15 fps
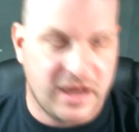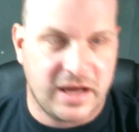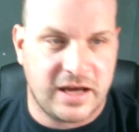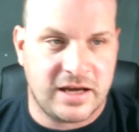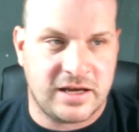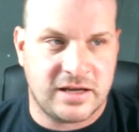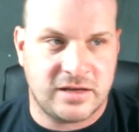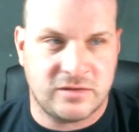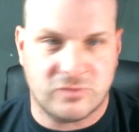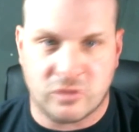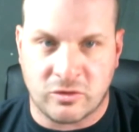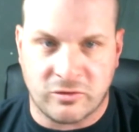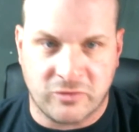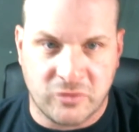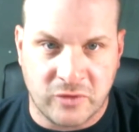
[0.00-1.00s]
and you
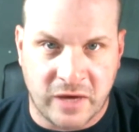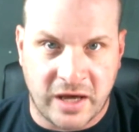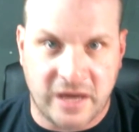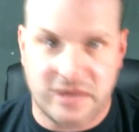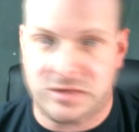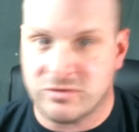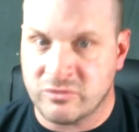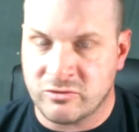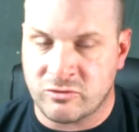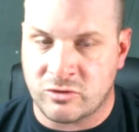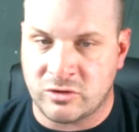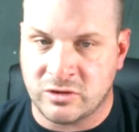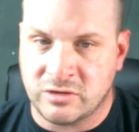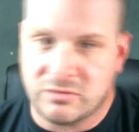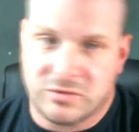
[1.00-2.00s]
roll a few 8s and
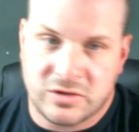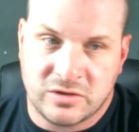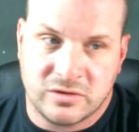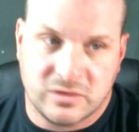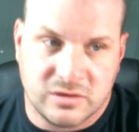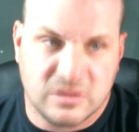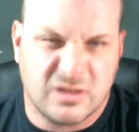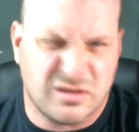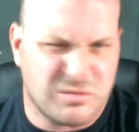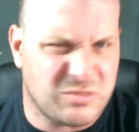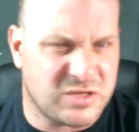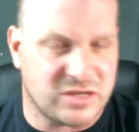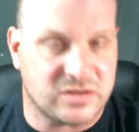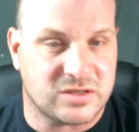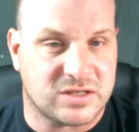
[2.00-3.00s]
re-roll them, you could
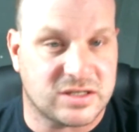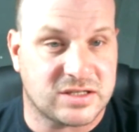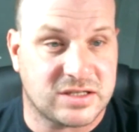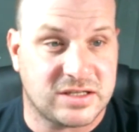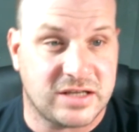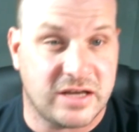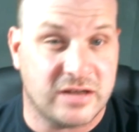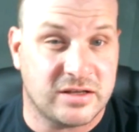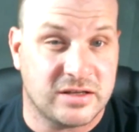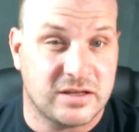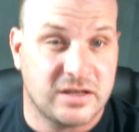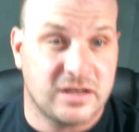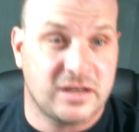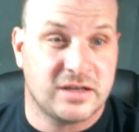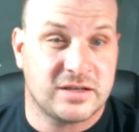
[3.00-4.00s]
potential 6 to
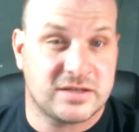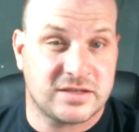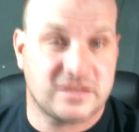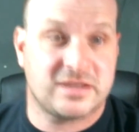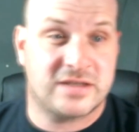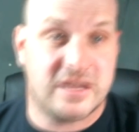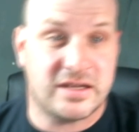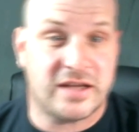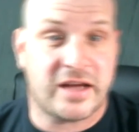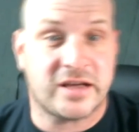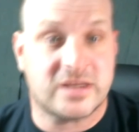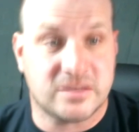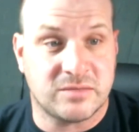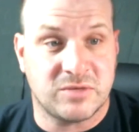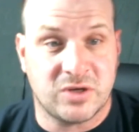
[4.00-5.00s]
10 dice
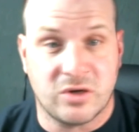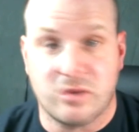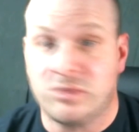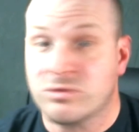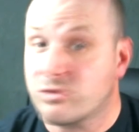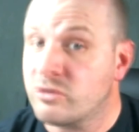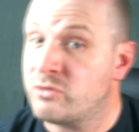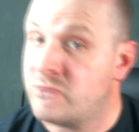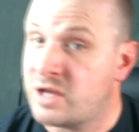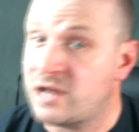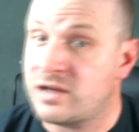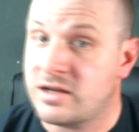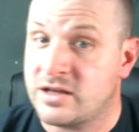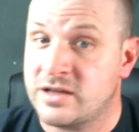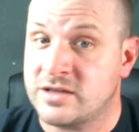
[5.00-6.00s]
can be going through them,
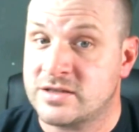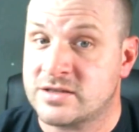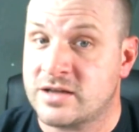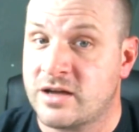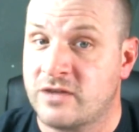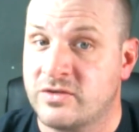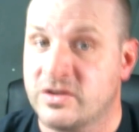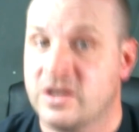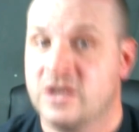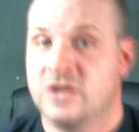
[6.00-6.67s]
and it's tough.